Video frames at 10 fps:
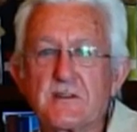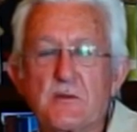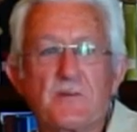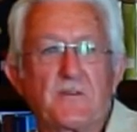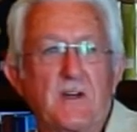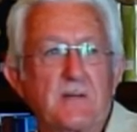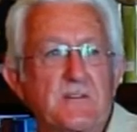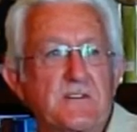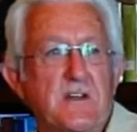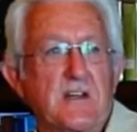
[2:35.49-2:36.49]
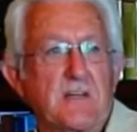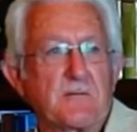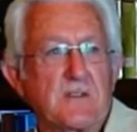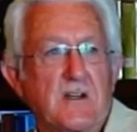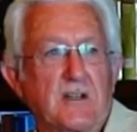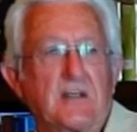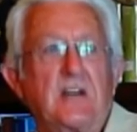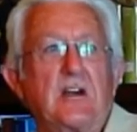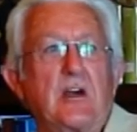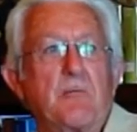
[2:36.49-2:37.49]
There were famous names like
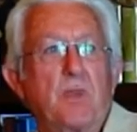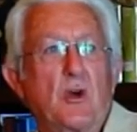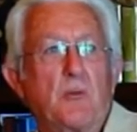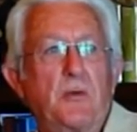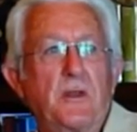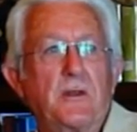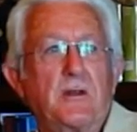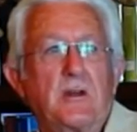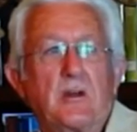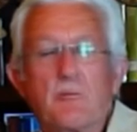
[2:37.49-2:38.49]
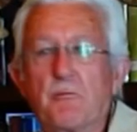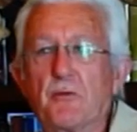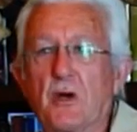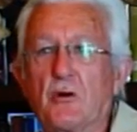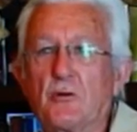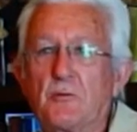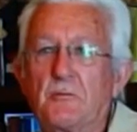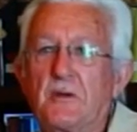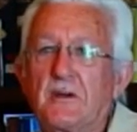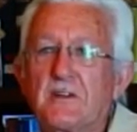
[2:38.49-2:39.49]
Melbourne,
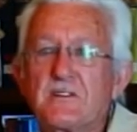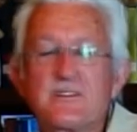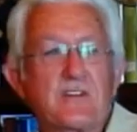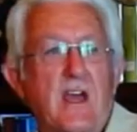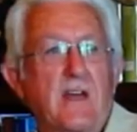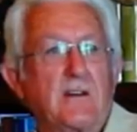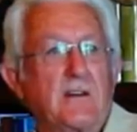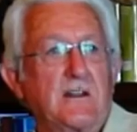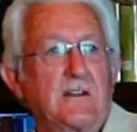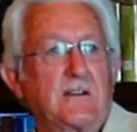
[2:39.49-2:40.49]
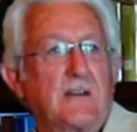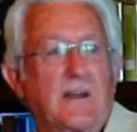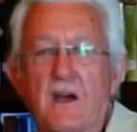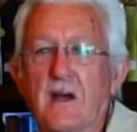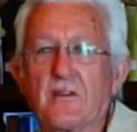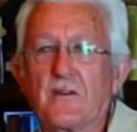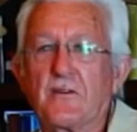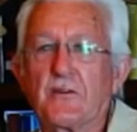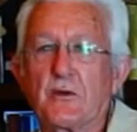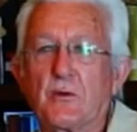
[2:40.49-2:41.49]
Brougham, Stanley and
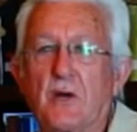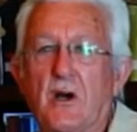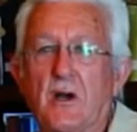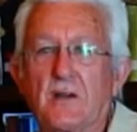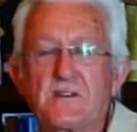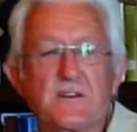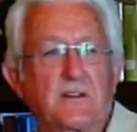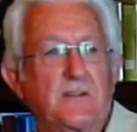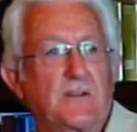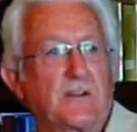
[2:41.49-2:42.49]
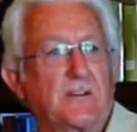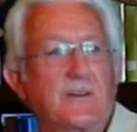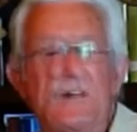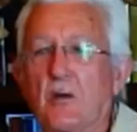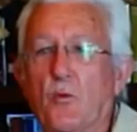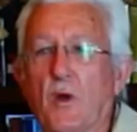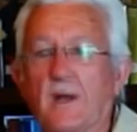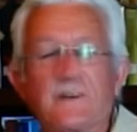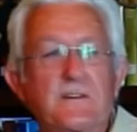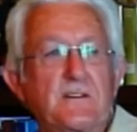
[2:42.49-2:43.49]
others who were highly significant.
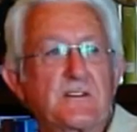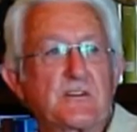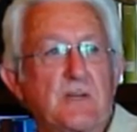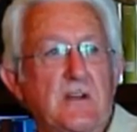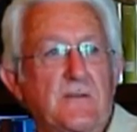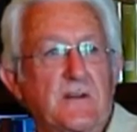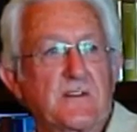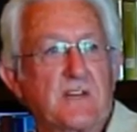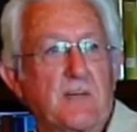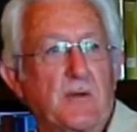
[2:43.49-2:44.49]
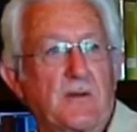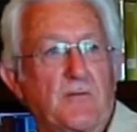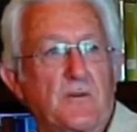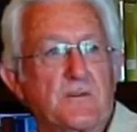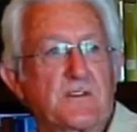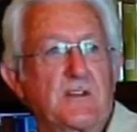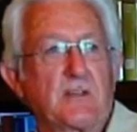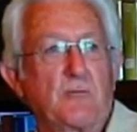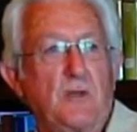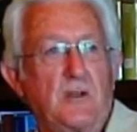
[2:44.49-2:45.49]
Wellington Square, for example, and of course
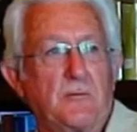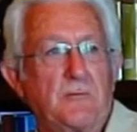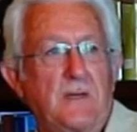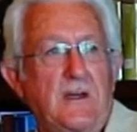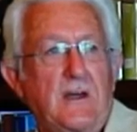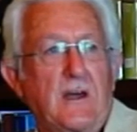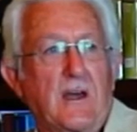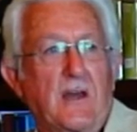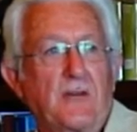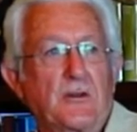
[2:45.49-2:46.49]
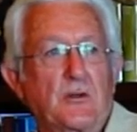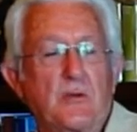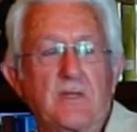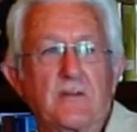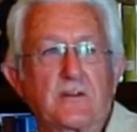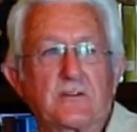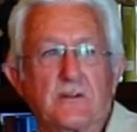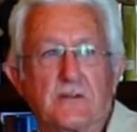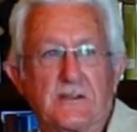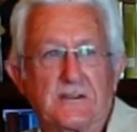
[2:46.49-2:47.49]
King William and Queen
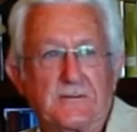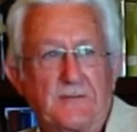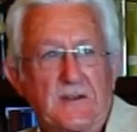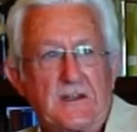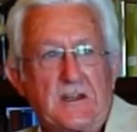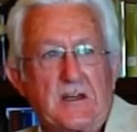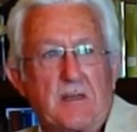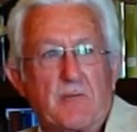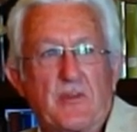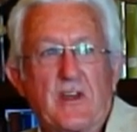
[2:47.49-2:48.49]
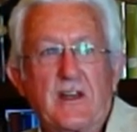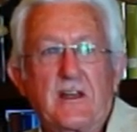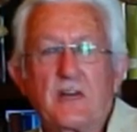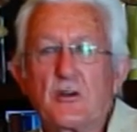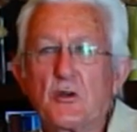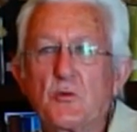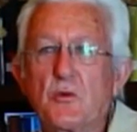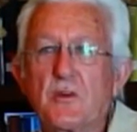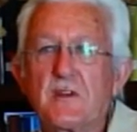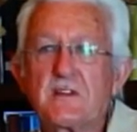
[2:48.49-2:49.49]
Victoria. But then again, who
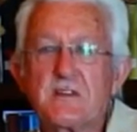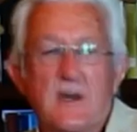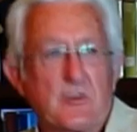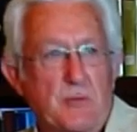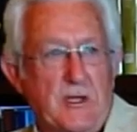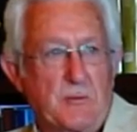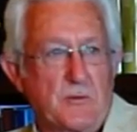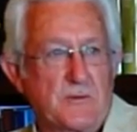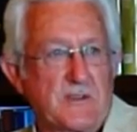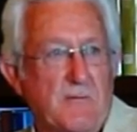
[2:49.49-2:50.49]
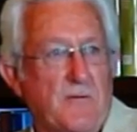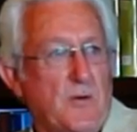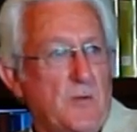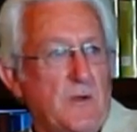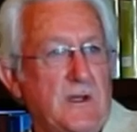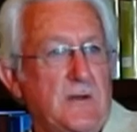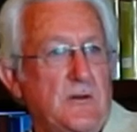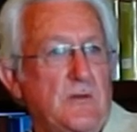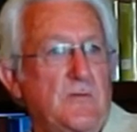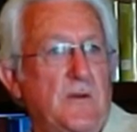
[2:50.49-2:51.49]
were these other people, some of whom we
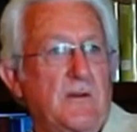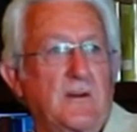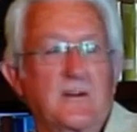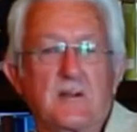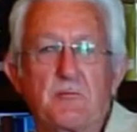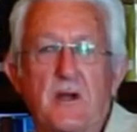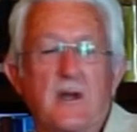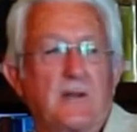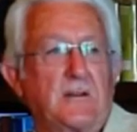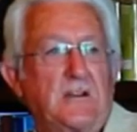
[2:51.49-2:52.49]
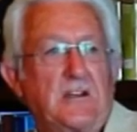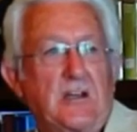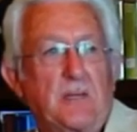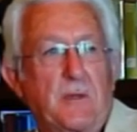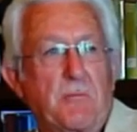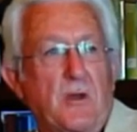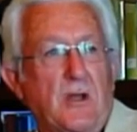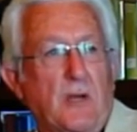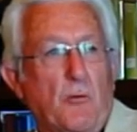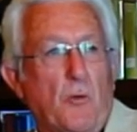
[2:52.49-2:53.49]
knew very little about? People
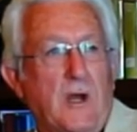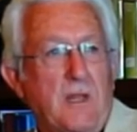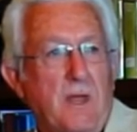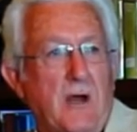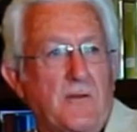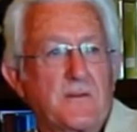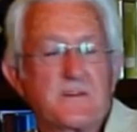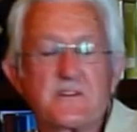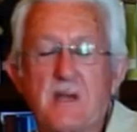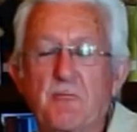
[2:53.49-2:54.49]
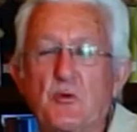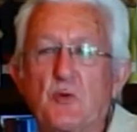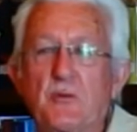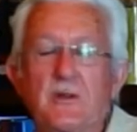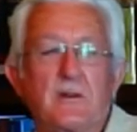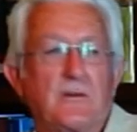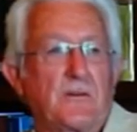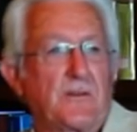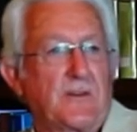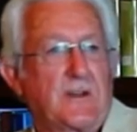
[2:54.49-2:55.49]
like Weymouth, Samuel
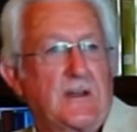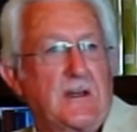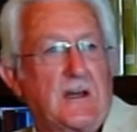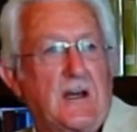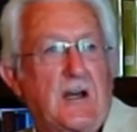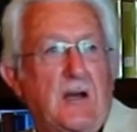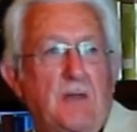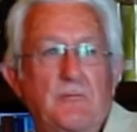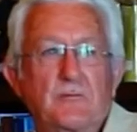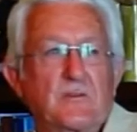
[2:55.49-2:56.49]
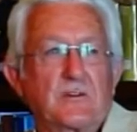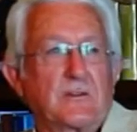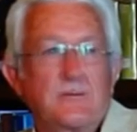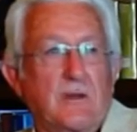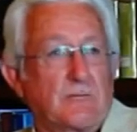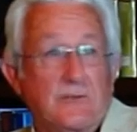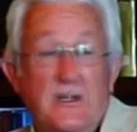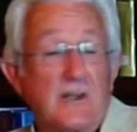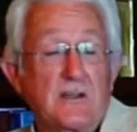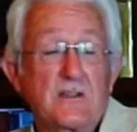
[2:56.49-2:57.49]
Mills,
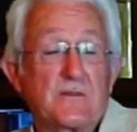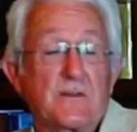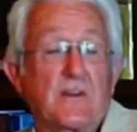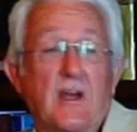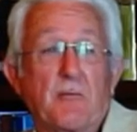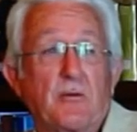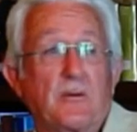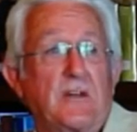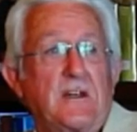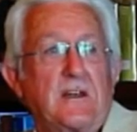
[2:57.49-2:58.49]
Gillies, for example.